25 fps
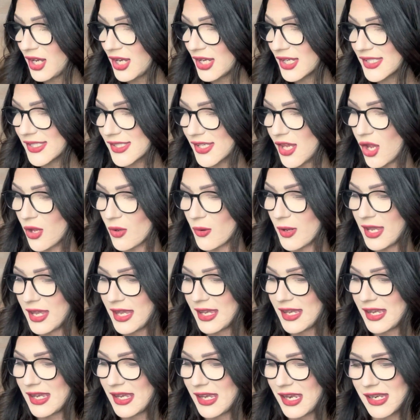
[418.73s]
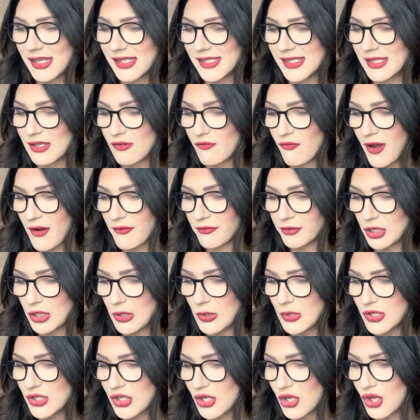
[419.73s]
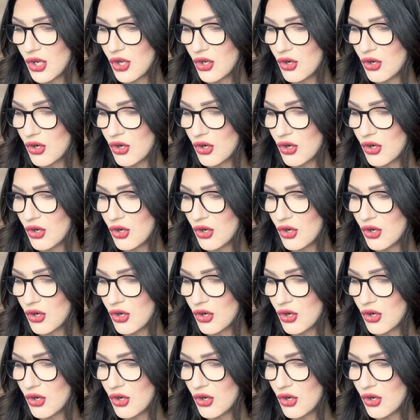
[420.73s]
So it is the Revolution